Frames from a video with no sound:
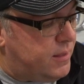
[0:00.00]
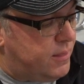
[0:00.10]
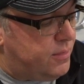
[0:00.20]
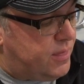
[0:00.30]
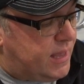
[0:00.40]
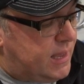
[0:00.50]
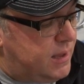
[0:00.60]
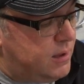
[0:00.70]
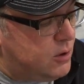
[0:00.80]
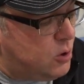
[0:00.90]

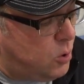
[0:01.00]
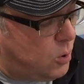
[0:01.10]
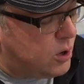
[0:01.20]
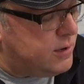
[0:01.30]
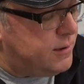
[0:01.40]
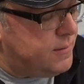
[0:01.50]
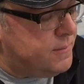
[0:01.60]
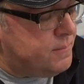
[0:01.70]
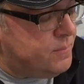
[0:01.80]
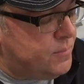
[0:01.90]
The cord
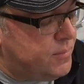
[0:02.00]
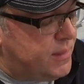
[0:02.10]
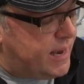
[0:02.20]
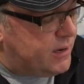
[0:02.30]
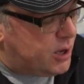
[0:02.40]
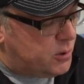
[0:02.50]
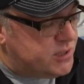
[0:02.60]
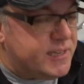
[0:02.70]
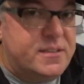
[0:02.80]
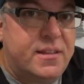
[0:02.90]
that
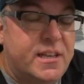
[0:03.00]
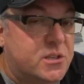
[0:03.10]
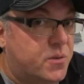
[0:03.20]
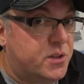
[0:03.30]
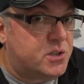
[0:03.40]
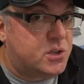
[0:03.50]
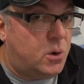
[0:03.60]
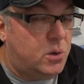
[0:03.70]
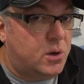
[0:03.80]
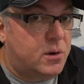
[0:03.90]
goes into this for the
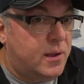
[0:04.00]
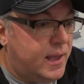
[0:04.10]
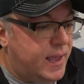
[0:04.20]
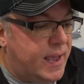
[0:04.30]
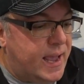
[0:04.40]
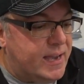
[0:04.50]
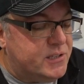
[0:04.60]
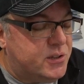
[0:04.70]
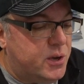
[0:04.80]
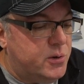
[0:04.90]
solar
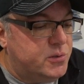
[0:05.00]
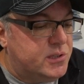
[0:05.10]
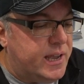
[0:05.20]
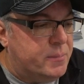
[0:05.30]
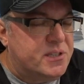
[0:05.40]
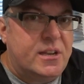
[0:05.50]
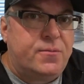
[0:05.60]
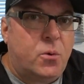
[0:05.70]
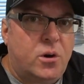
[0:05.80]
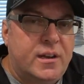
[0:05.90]
has those
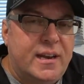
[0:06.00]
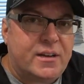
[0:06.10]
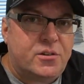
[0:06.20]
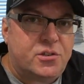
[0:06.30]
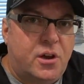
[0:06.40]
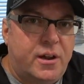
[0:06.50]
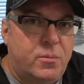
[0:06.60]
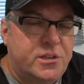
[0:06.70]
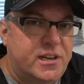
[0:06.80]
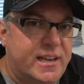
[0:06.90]
MC4 connectors on it,
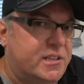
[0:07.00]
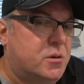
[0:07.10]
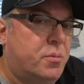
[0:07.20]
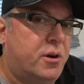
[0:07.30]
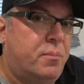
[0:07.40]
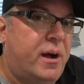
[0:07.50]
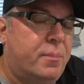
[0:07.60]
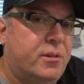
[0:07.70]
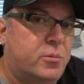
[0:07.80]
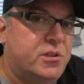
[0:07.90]
which I guess are pretty
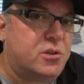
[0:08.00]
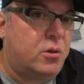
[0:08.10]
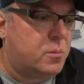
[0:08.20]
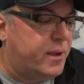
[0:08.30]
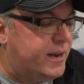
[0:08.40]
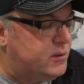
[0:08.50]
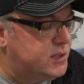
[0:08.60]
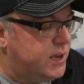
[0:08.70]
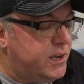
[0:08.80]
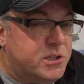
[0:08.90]
popular with solar
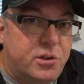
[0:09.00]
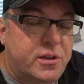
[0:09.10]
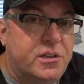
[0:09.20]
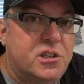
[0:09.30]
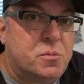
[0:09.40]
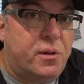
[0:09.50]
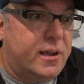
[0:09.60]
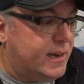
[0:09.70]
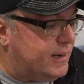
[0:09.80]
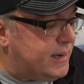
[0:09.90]
panels, so you can just
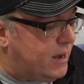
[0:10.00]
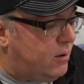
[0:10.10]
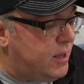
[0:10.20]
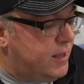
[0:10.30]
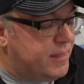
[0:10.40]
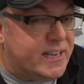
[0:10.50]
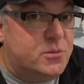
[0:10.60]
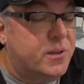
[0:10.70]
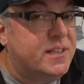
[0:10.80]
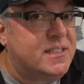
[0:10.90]
plug it in. Now,
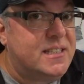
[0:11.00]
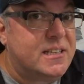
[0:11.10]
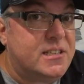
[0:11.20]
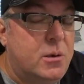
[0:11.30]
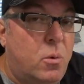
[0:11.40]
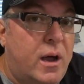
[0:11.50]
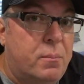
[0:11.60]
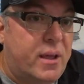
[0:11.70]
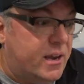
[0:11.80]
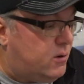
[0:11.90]
that's with a 60
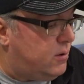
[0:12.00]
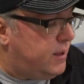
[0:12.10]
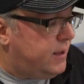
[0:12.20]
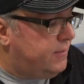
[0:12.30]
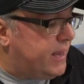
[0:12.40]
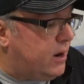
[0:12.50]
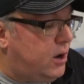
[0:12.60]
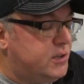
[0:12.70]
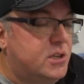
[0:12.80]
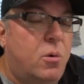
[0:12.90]
watt panel. They
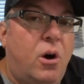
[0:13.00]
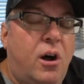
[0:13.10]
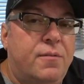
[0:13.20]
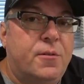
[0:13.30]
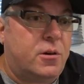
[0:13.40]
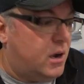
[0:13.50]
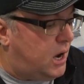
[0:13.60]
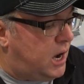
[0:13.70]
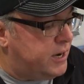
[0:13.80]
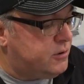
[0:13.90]
also offer a
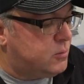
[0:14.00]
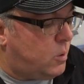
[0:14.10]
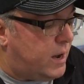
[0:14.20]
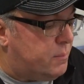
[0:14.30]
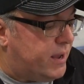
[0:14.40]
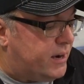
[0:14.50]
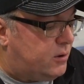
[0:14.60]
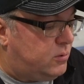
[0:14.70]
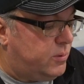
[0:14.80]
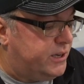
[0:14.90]
100 watt
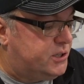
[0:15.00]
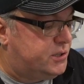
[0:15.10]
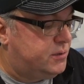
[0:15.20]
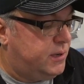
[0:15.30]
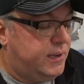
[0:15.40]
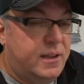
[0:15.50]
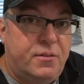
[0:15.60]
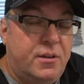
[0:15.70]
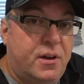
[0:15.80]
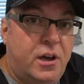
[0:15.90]
panel, which
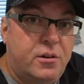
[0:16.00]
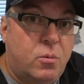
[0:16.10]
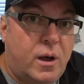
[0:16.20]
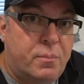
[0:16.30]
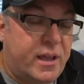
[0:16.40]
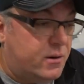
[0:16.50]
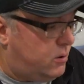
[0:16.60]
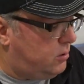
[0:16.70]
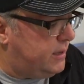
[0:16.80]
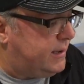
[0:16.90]
if you have a 100 watt panel,
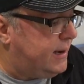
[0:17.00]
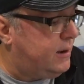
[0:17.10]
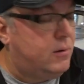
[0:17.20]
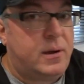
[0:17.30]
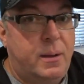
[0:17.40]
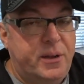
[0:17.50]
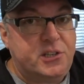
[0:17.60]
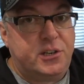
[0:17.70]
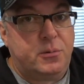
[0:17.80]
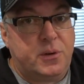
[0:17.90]
holy cow, I
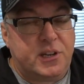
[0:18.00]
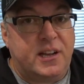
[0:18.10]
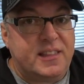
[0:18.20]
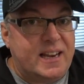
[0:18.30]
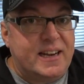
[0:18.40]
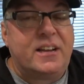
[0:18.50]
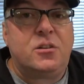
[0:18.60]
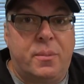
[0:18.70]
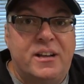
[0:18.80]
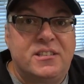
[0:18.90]
bet you it would cut that down
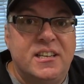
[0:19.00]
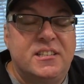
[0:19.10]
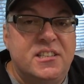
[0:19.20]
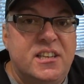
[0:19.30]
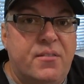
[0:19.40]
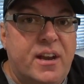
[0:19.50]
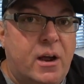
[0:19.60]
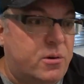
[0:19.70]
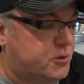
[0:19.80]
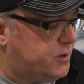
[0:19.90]
to about 6 to 7
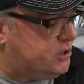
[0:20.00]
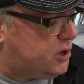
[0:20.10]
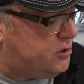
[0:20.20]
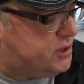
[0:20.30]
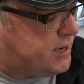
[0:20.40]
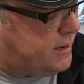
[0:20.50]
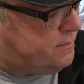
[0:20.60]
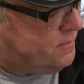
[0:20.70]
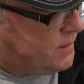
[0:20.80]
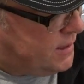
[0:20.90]
hours recharge time.
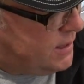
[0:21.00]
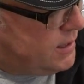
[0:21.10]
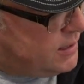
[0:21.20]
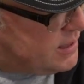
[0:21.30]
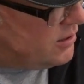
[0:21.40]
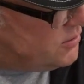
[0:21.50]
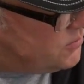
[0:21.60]
Now, in